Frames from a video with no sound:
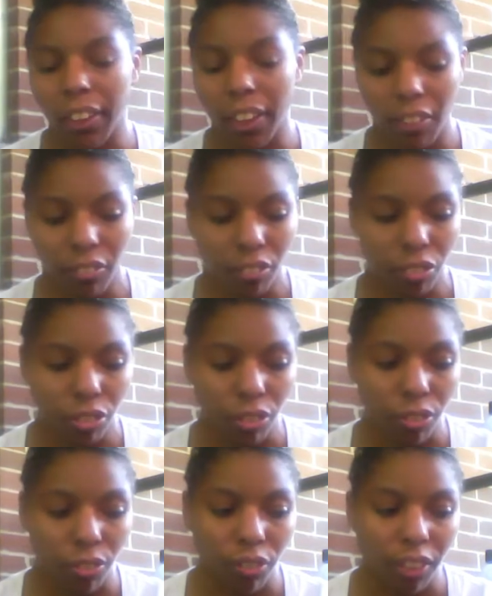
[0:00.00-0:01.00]
edge
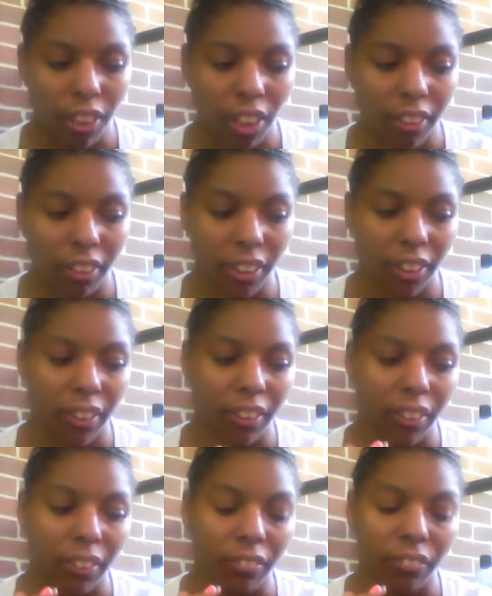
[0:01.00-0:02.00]
controls that I think
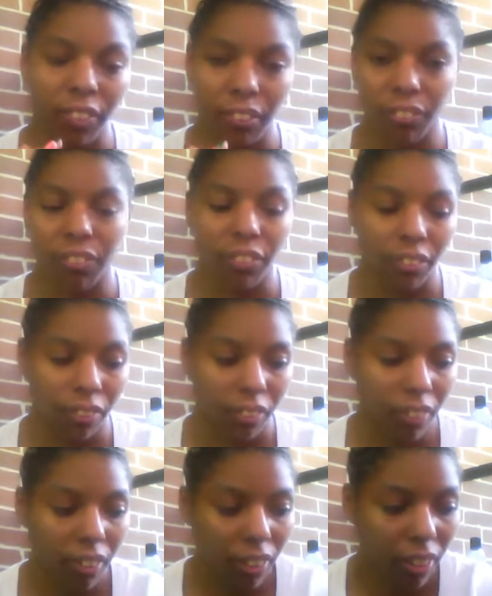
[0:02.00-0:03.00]
that are very good
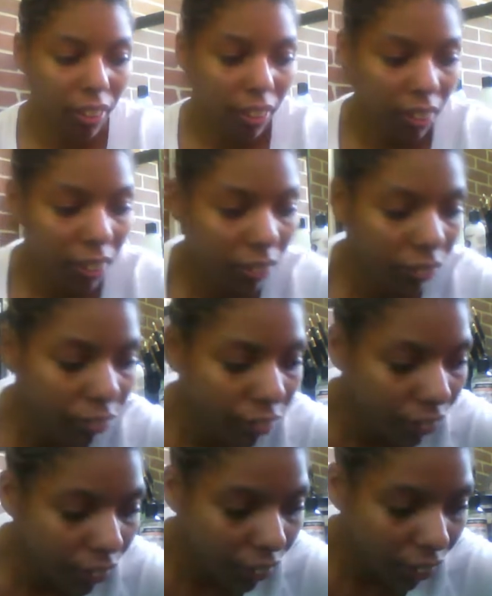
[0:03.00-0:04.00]

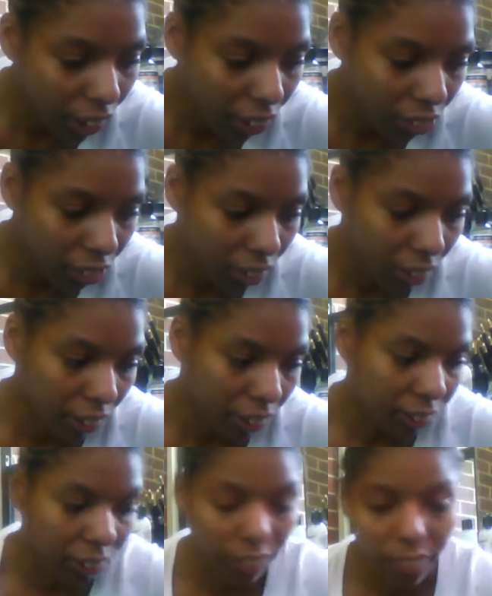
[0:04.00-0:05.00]
for natural
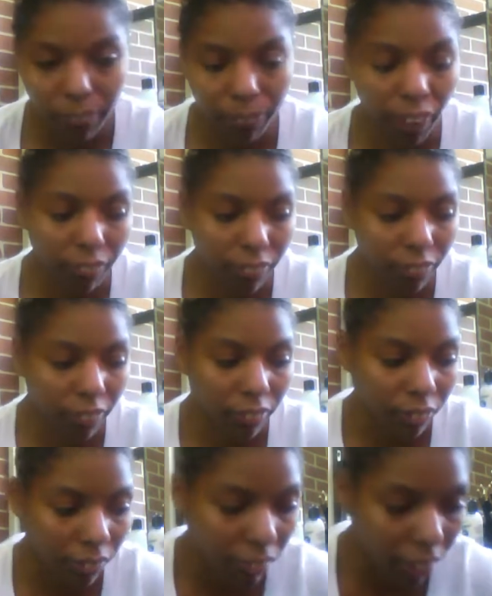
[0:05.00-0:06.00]
hair, and they're probably
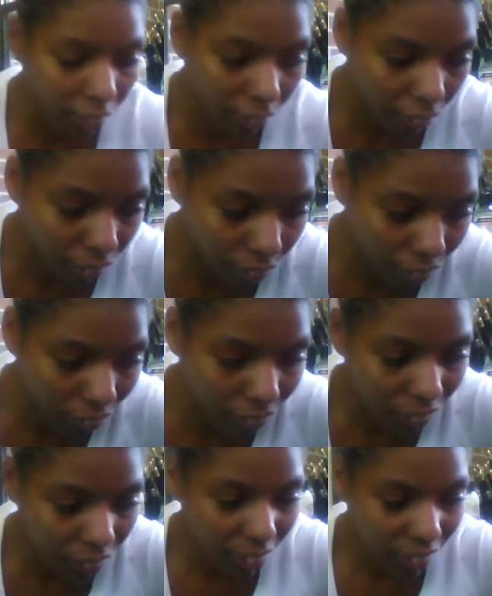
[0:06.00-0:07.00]
good for relaxed hair too.
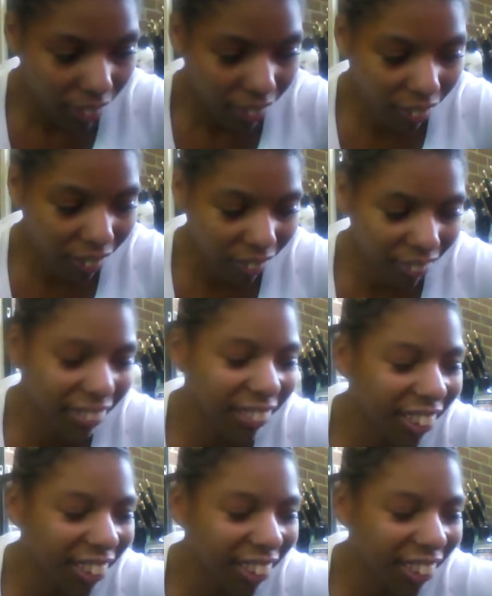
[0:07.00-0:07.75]
So,